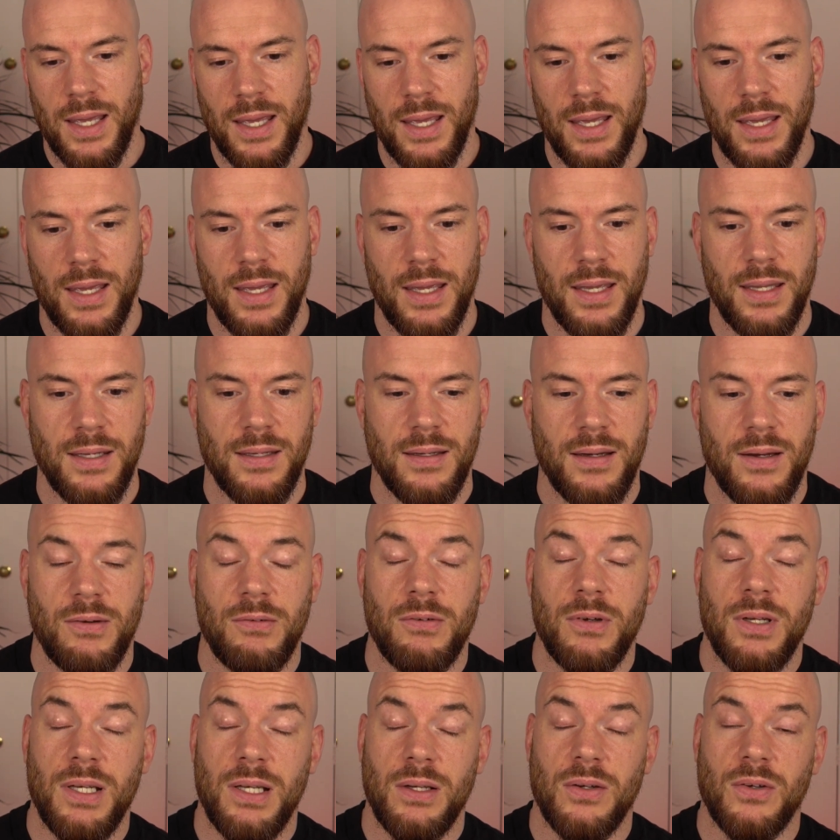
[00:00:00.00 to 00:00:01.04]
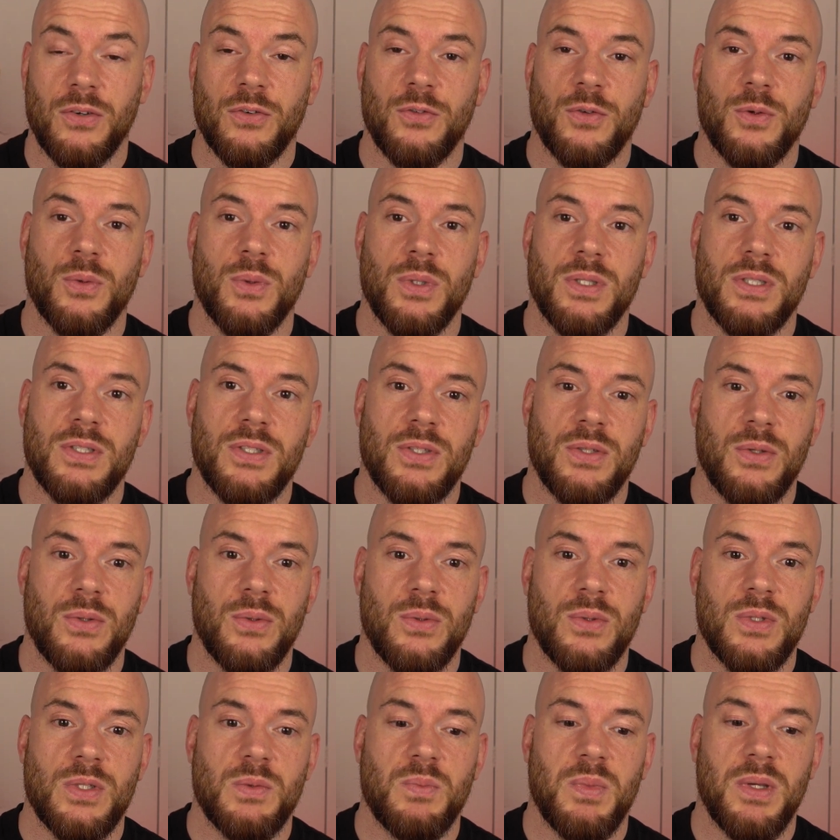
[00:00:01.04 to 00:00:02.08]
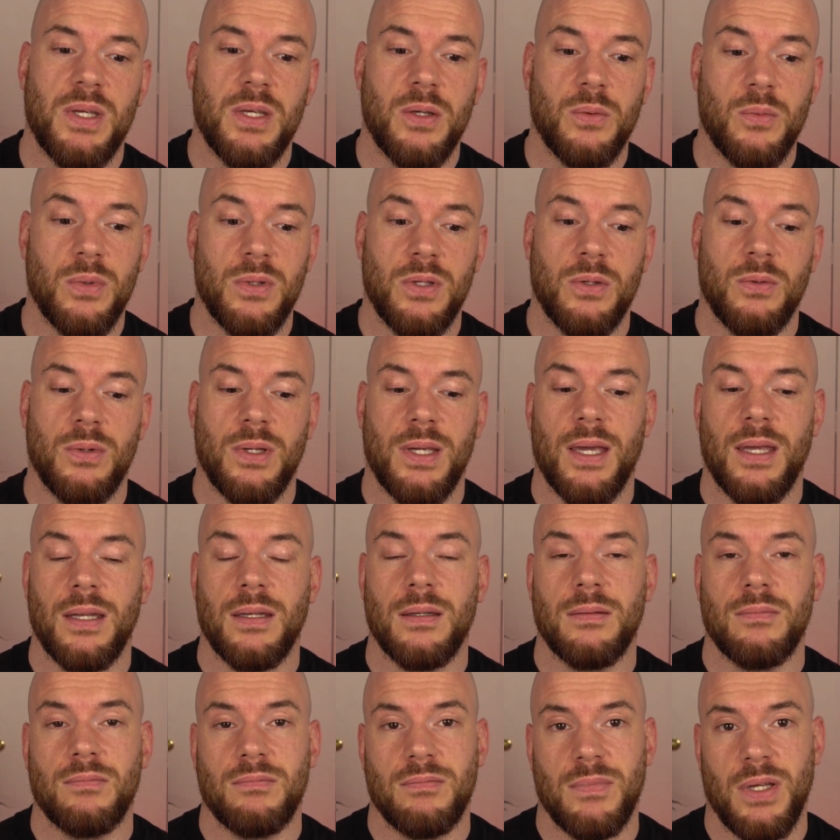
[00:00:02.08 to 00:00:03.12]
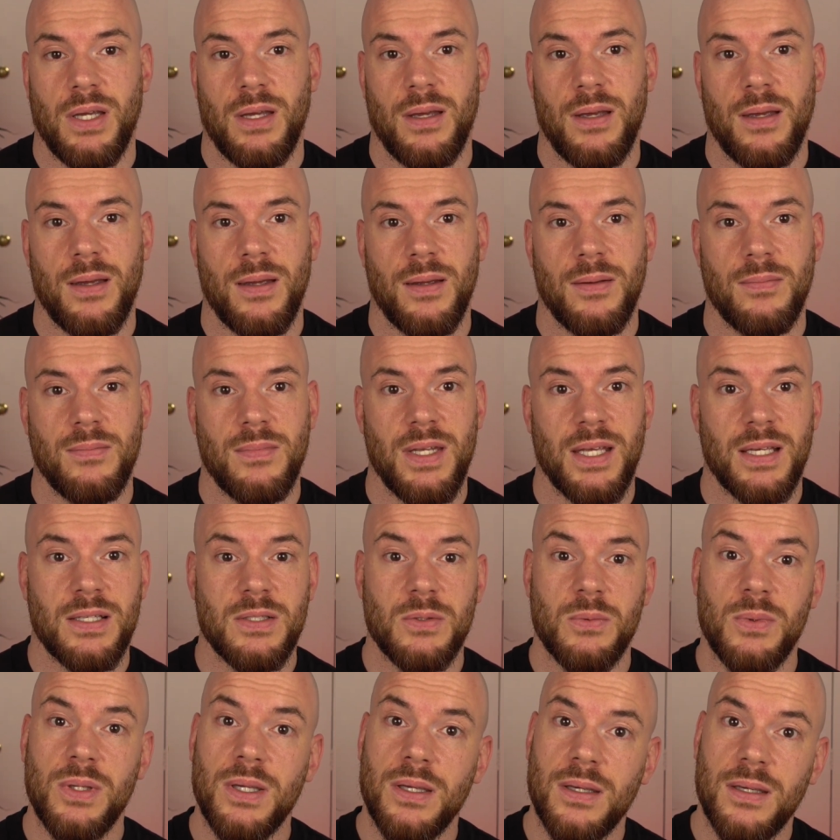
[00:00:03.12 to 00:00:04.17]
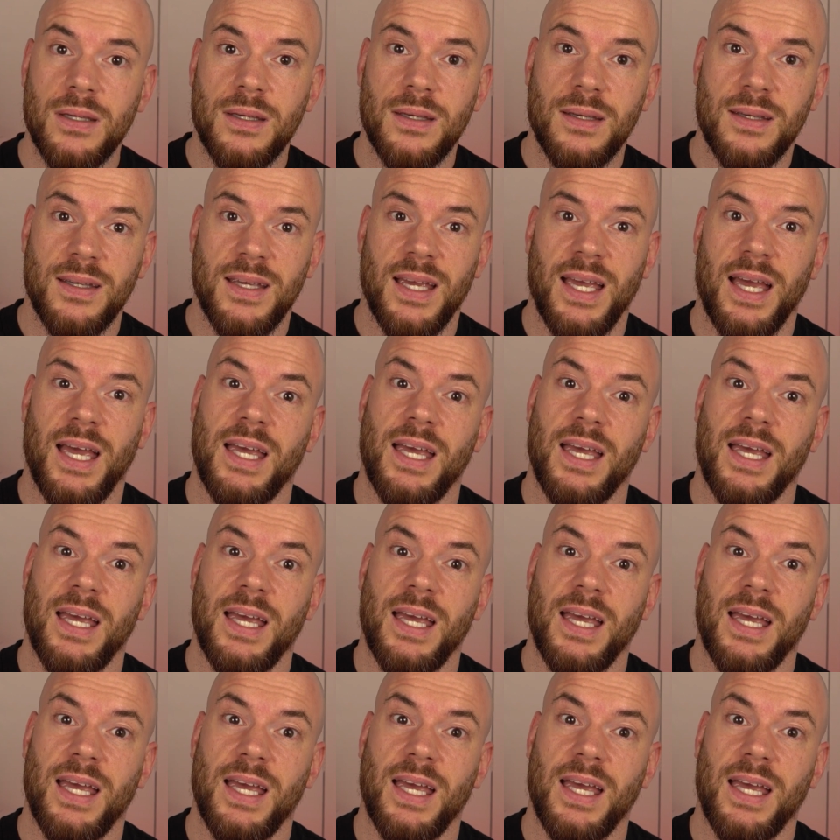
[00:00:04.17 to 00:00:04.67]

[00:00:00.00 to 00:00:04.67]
And I really look forward to speaking with you again next week.